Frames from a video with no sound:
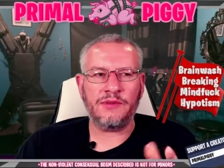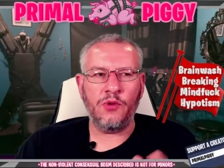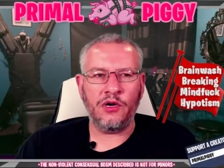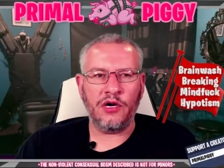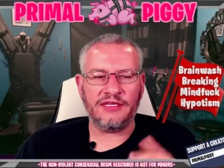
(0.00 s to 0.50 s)

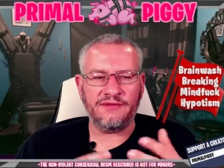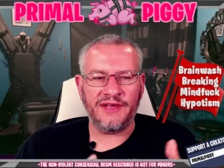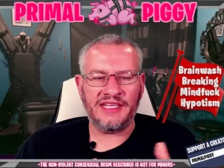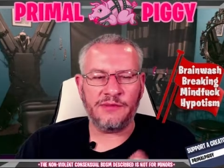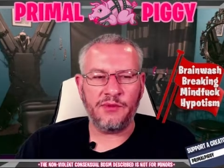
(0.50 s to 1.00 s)
more onto
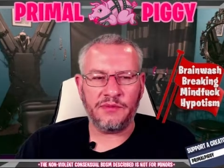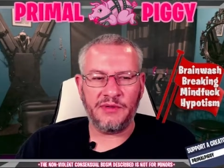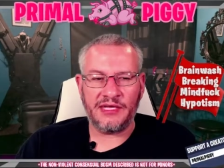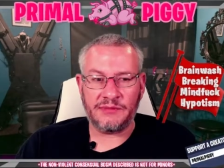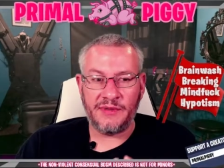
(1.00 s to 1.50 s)
Facebook
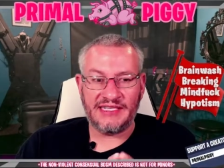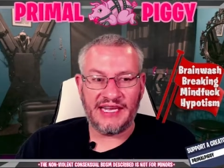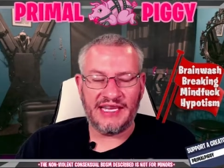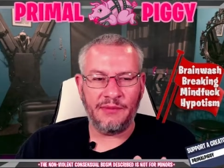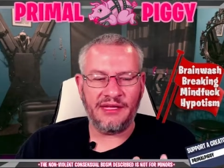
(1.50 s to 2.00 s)
because my
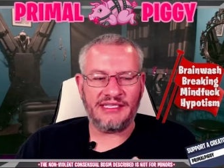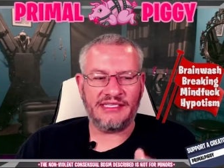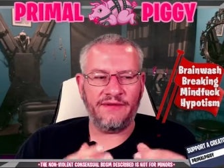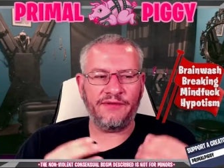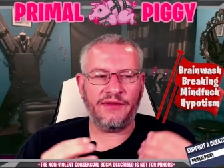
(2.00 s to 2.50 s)
dynamic is
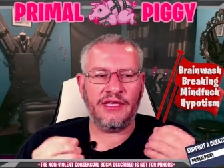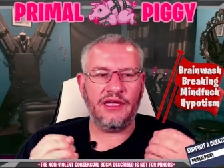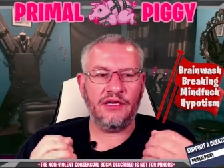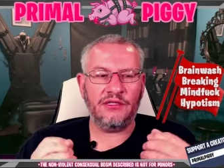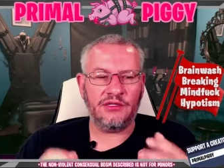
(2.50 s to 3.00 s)
definitely an
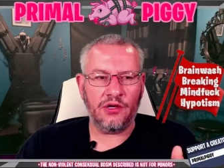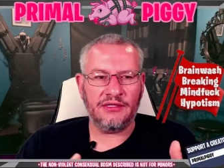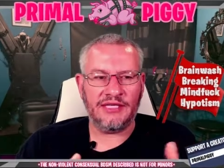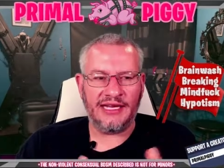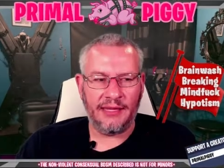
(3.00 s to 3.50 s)
adult
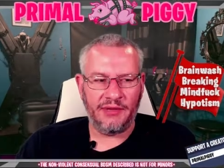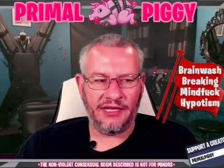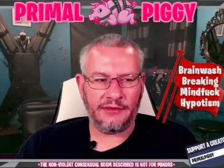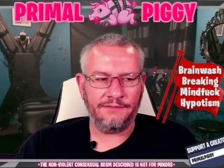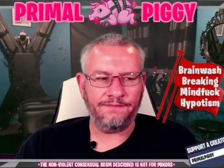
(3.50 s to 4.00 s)

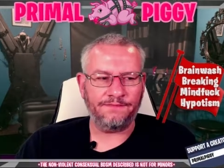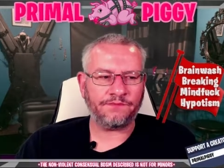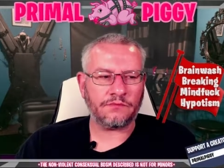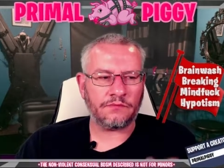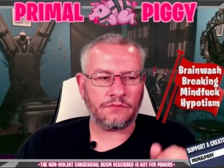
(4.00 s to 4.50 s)
dynamic.
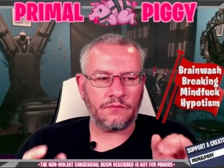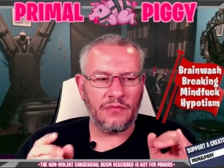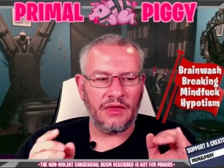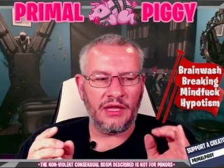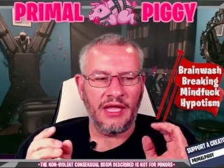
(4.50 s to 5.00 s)

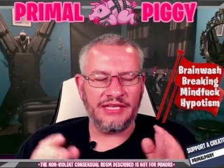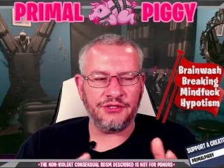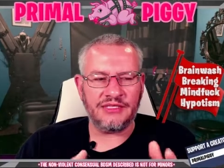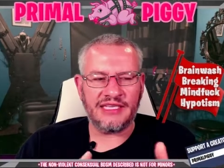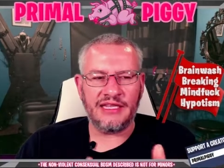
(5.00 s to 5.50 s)
As you
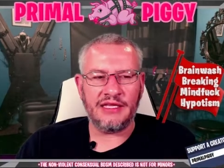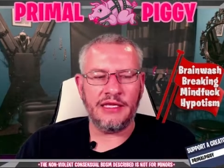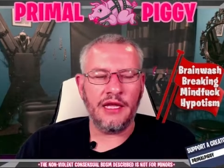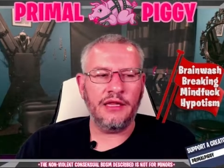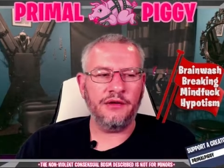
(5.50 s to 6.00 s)
see, the
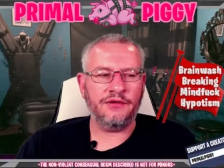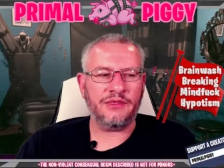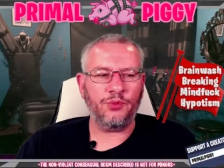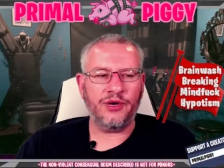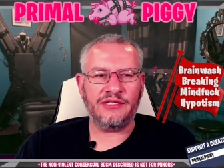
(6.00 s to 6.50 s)
there's a
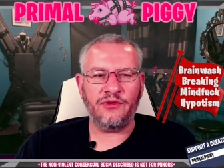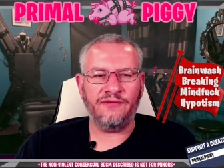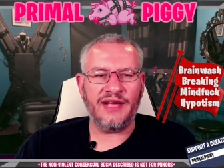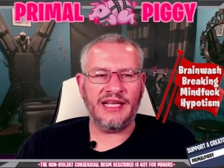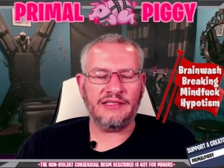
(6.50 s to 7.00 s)
parental
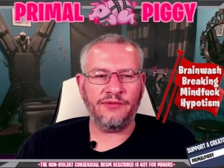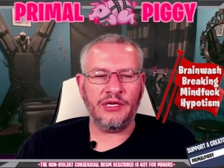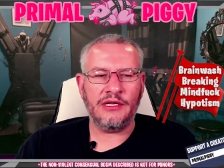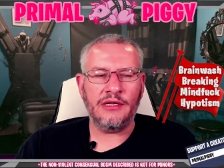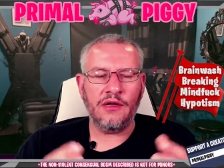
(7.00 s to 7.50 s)
advisory.
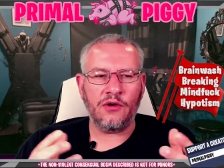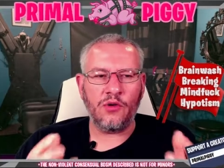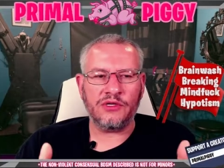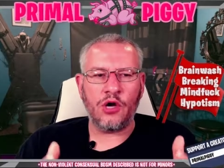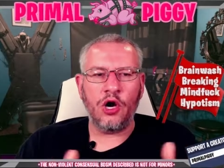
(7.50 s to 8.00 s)
Of
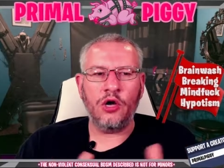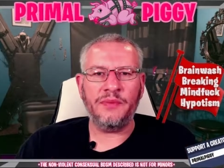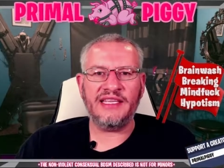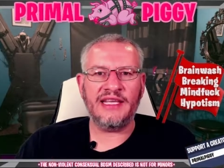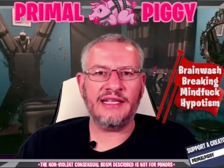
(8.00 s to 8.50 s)
course, all
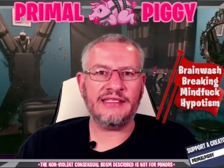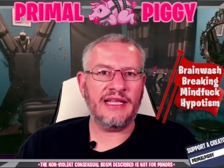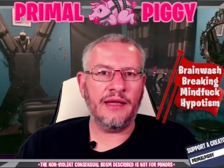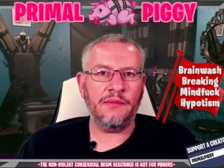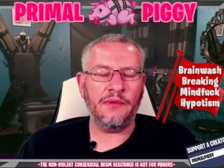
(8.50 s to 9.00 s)

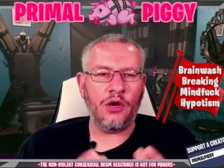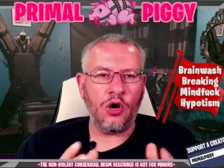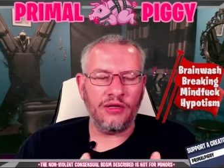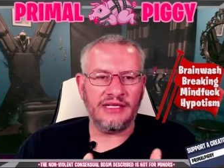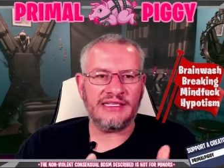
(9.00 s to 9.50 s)
BDSM,
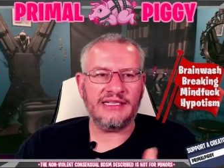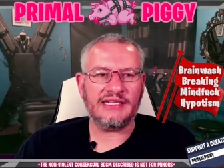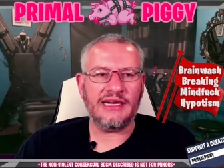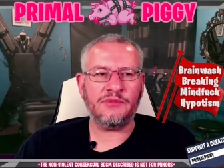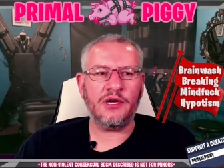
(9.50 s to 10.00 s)
all these things
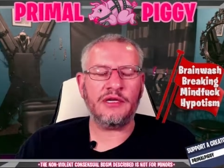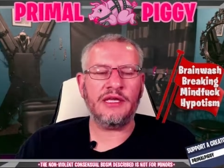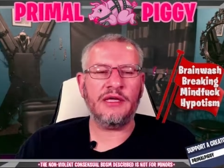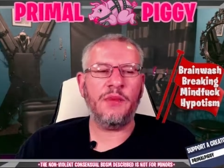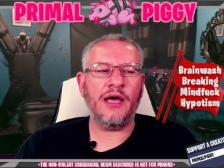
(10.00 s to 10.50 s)
that I'm talking
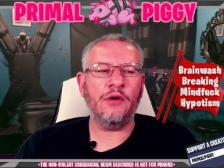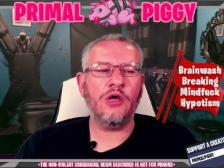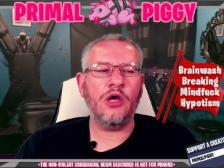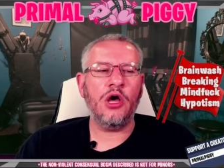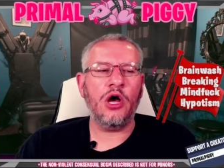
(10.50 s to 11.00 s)
about
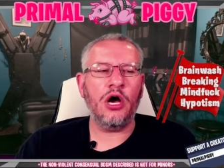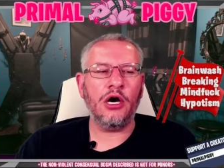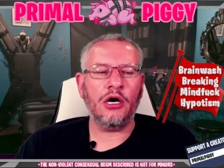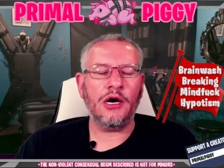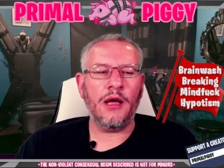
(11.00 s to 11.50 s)

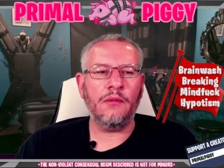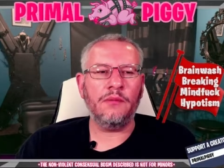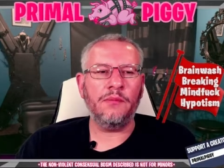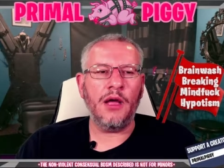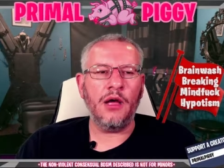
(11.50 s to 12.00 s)
are uh,
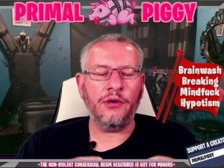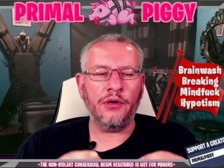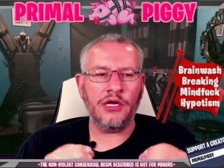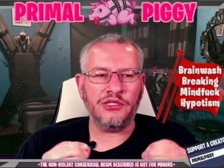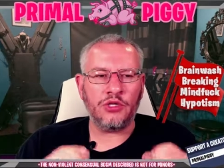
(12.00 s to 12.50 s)
are
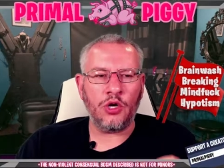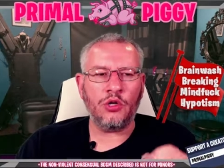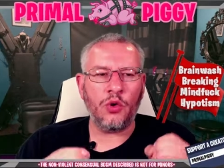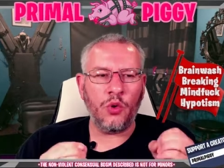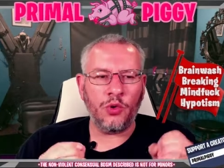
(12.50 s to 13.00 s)
adult
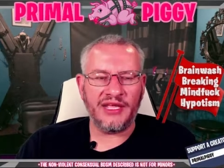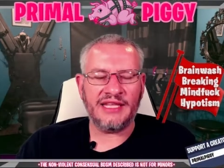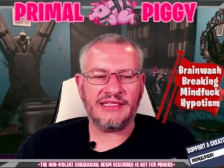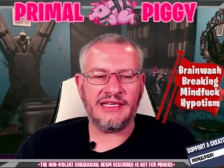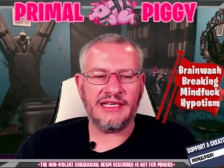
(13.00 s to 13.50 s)

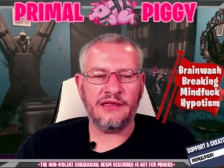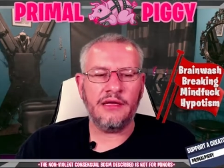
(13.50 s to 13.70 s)
oriented.